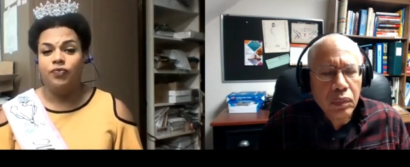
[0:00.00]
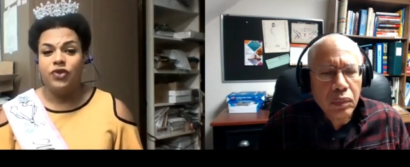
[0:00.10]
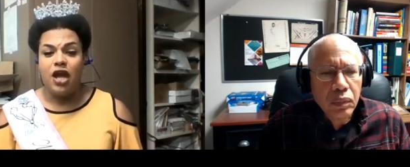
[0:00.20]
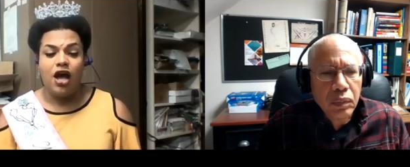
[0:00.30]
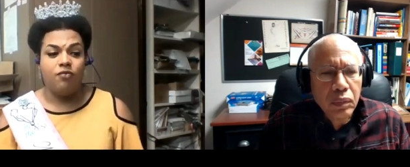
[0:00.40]

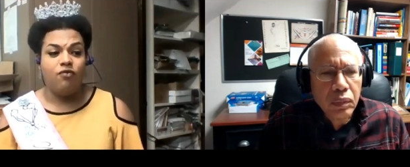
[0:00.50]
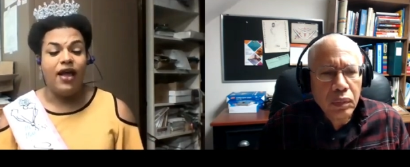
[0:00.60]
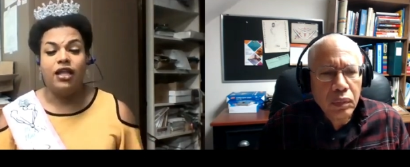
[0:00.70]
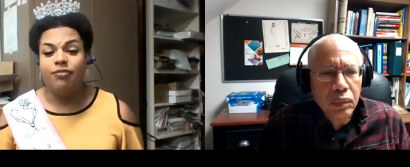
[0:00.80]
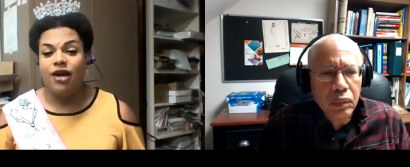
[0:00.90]
Speaker 1: um,
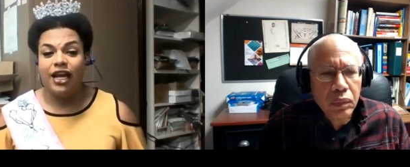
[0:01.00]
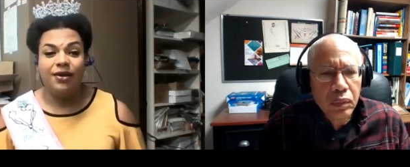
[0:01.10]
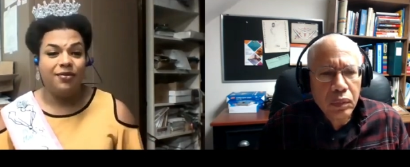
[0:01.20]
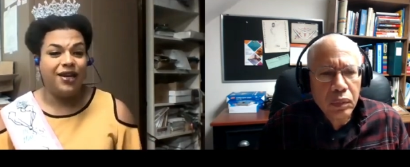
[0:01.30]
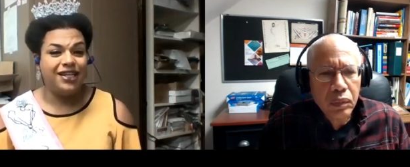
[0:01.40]
rally behind me
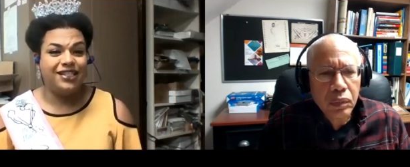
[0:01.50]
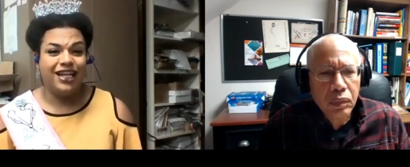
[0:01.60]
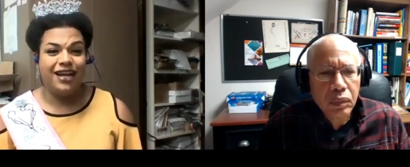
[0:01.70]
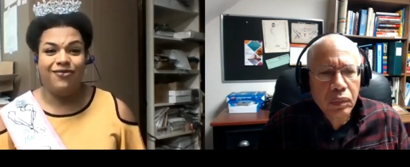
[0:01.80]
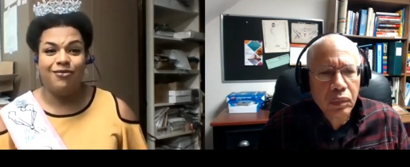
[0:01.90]
when it's
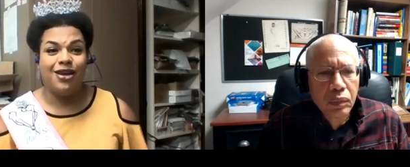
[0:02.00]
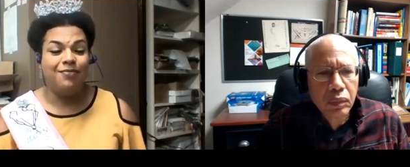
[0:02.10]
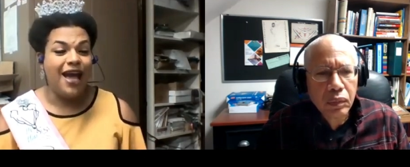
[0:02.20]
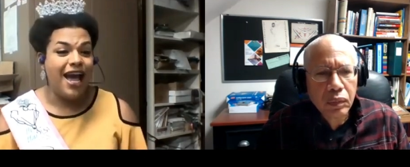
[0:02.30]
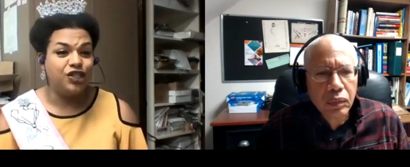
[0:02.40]
time for my
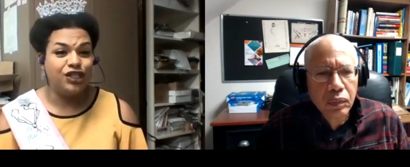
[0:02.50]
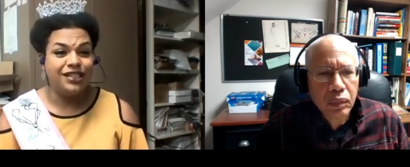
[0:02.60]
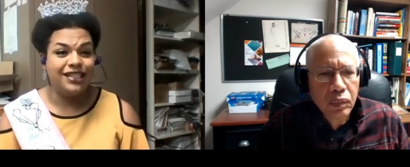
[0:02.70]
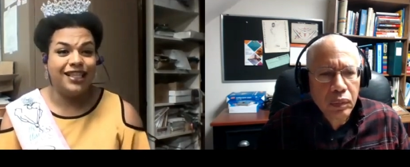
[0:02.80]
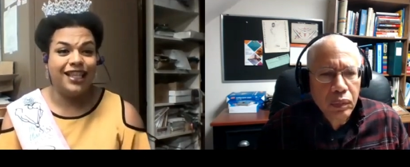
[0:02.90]

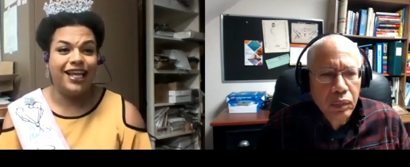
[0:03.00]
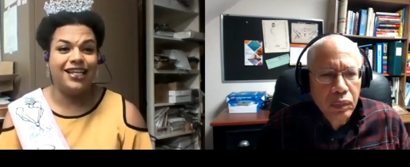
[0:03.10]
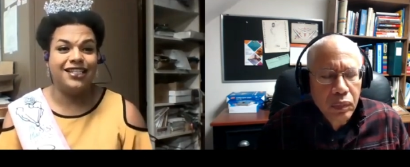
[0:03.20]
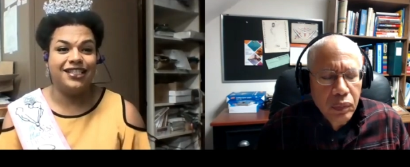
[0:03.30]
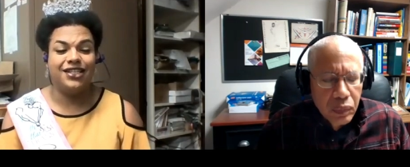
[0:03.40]
pageants and
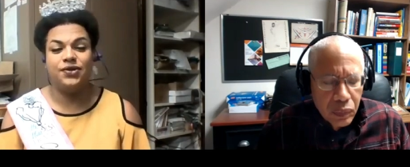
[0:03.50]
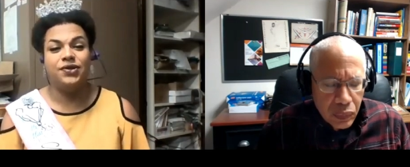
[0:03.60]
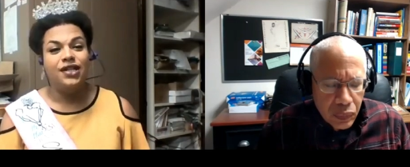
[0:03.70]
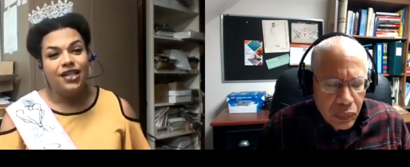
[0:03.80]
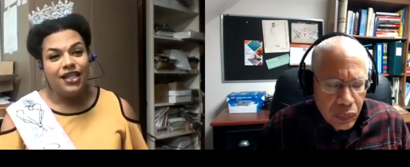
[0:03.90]
things. So
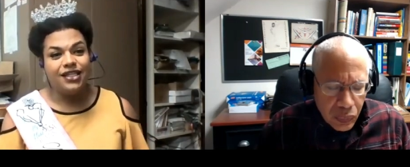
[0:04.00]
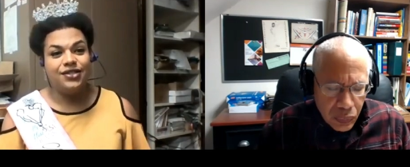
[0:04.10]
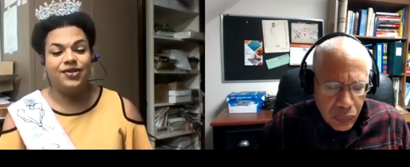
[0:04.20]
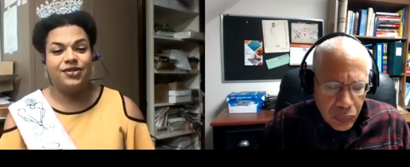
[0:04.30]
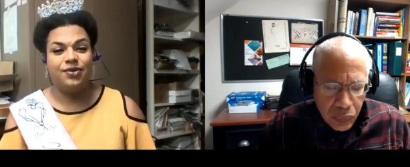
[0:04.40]
that's
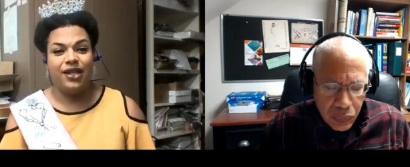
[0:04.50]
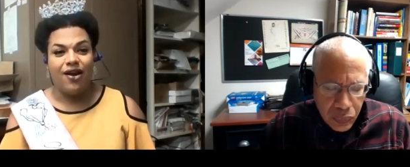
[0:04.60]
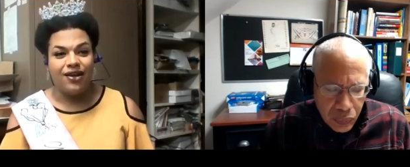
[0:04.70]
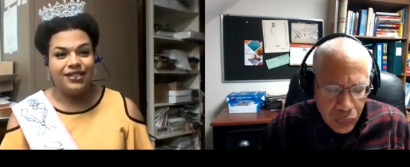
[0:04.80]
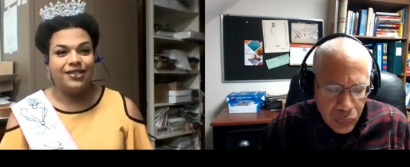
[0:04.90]
always really
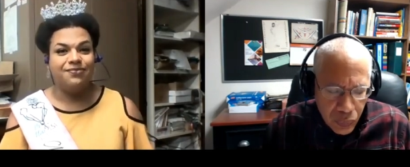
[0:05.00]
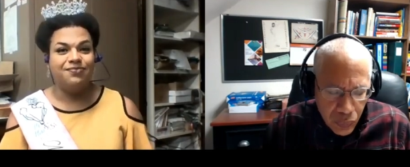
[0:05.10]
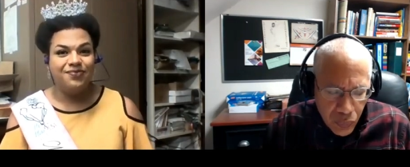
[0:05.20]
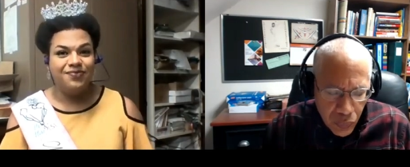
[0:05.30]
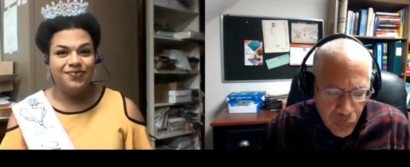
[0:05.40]
awesome.
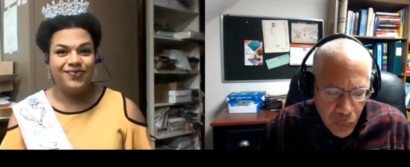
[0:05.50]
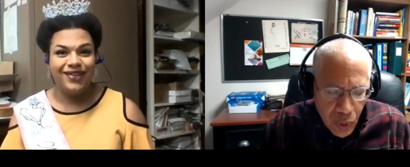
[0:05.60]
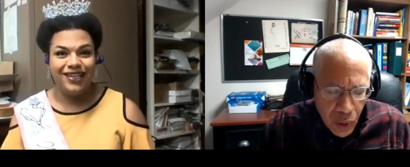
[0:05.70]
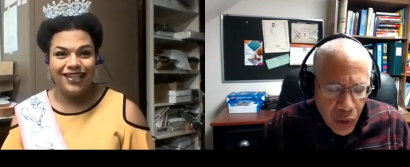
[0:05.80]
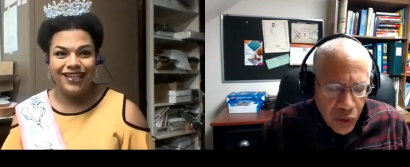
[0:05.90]

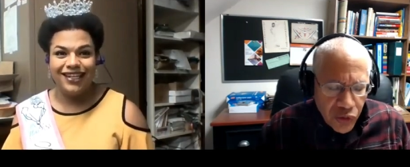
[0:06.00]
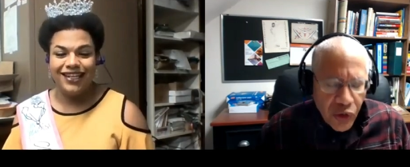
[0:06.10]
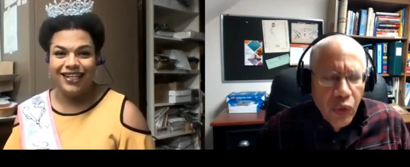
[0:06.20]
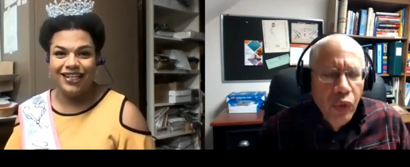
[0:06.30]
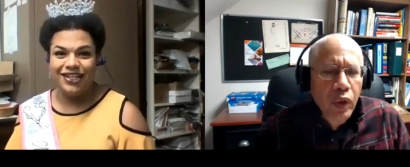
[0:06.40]

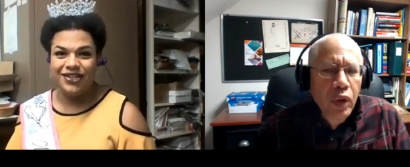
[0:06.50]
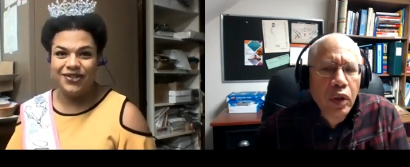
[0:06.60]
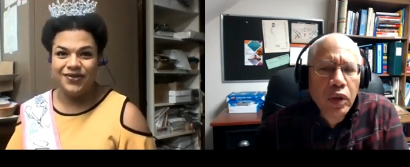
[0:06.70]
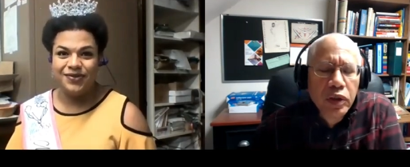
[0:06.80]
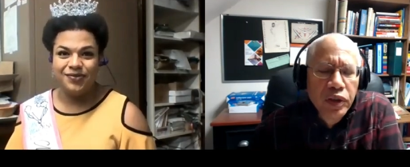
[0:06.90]
Speaker 2: So,
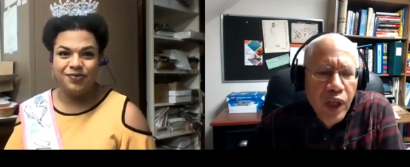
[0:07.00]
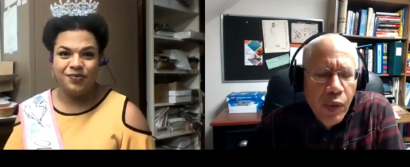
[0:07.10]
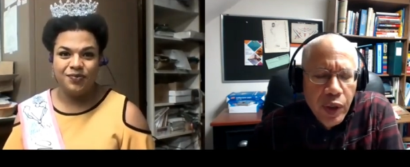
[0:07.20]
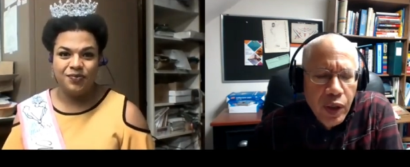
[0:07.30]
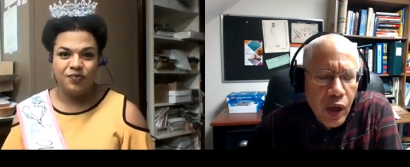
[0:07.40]
tell
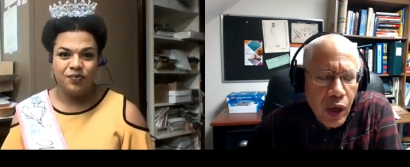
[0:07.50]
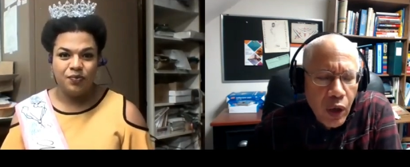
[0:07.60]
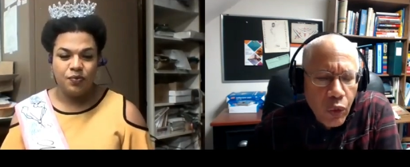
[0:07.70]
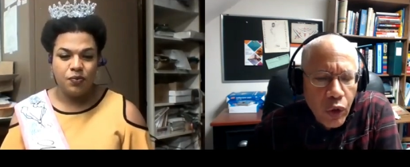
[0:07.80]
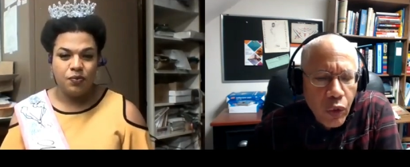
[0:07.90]
me,
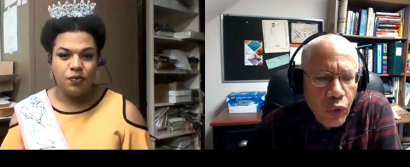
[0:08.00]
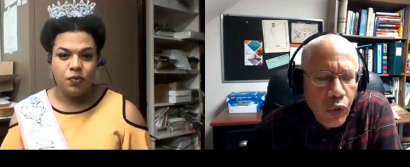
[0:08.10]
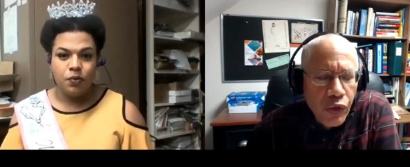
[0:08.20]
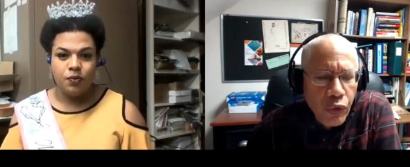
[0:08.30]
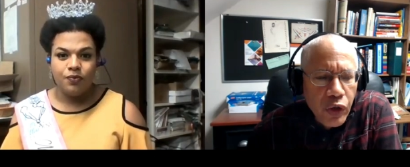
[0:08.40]
what,
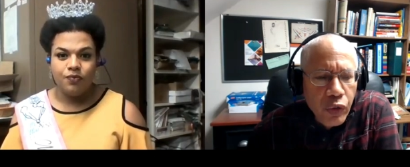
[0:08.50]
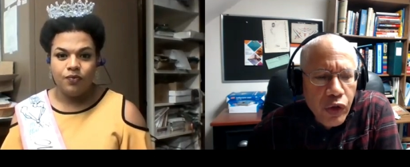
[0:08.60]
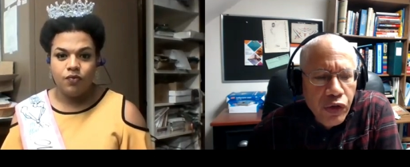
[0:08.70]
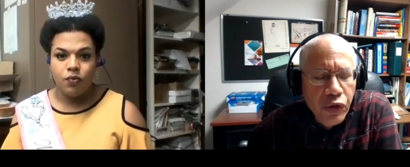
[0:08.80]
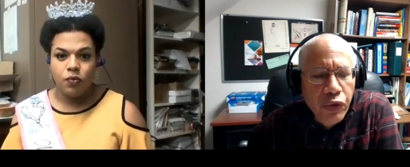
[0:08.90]
what,
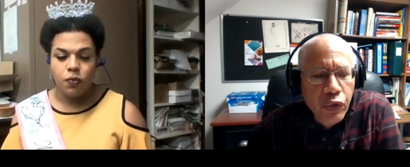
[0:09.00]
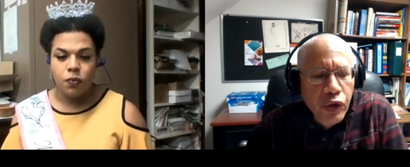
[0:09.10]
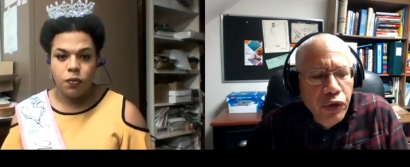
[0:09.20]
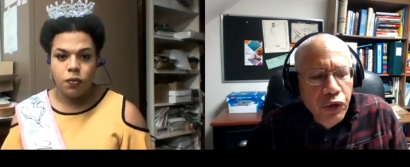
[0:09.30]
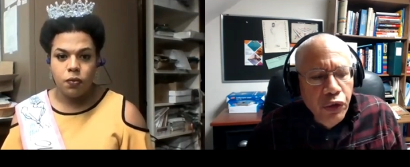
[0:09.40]
what is your what
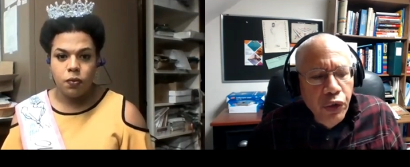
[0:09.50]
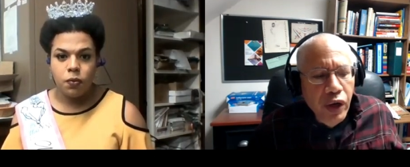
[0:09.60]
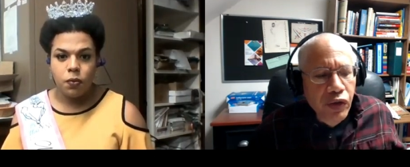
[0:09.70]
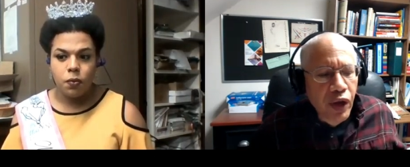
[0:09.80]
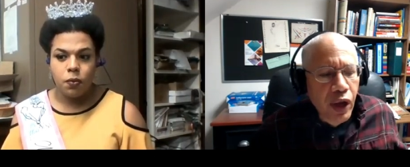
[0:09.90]
did your
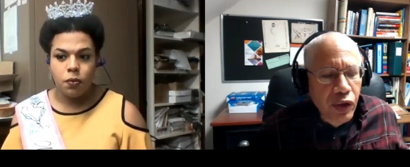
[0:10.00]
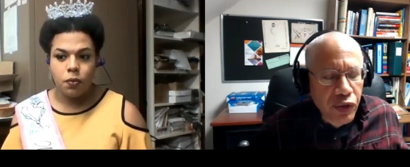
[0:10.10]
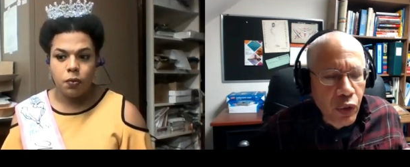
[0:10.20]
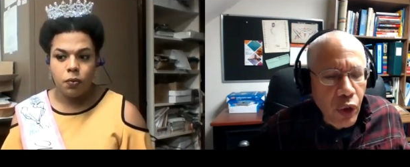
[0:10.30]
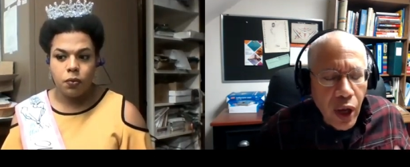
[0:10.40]
trans
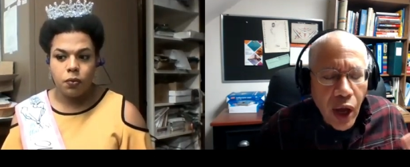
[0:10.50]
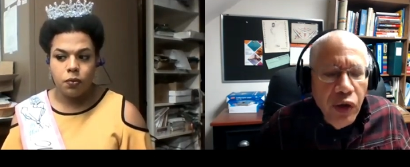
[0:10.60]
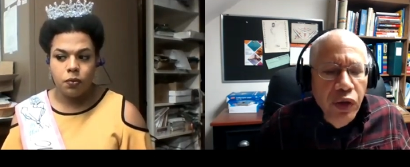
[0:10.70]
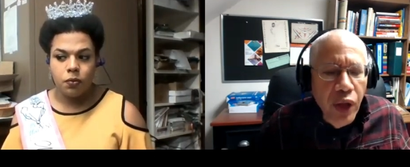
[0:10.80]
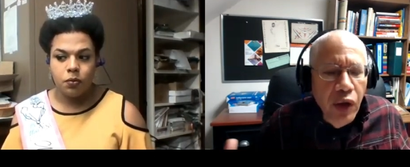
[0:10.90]
how
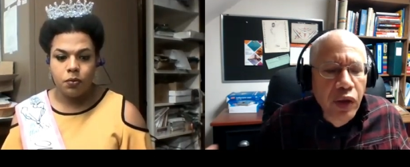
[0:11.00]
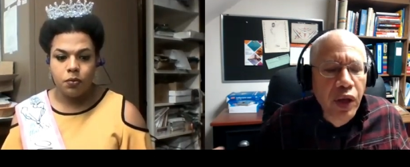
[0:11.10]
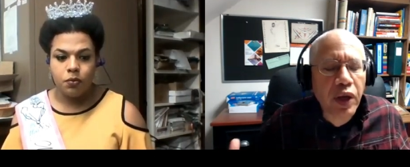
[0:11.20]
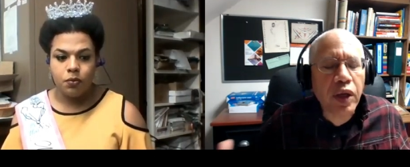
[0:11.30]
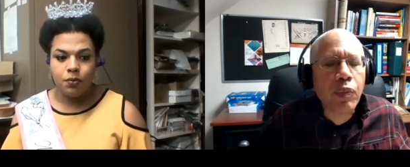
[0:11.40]
did how did
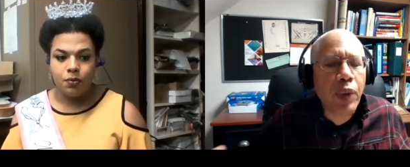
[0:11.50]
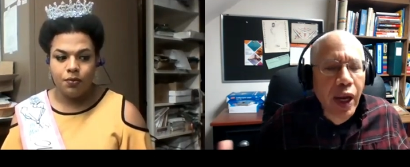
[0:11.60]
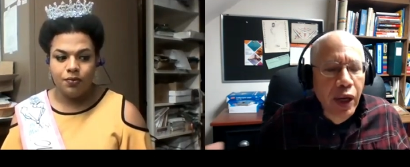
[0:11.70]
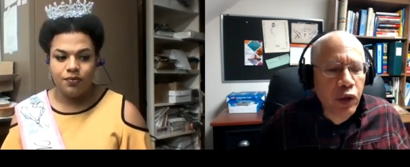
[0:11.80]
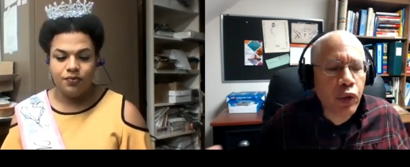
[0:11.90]
that impact your